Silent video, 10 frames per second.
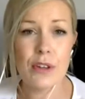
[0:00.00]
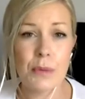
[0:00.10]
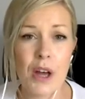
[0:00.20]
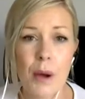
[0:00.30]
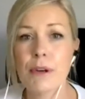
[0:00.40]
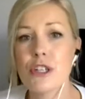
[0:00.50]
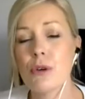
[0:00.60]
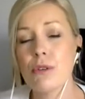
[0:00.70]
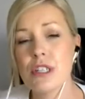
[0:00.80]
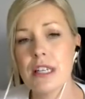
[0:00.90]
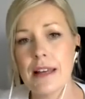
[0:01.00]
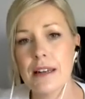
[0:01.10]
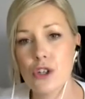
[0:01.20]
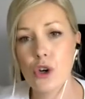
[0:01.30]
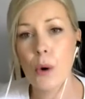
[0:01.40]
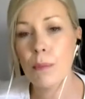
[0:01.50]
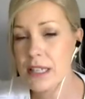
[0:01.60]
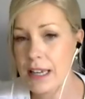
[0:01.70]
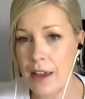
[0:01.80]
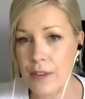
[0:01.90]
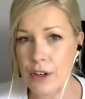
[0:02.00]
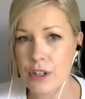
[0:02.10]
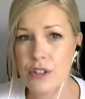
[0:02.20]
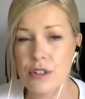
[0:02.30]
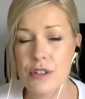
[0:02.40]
them the opportunity then to come together to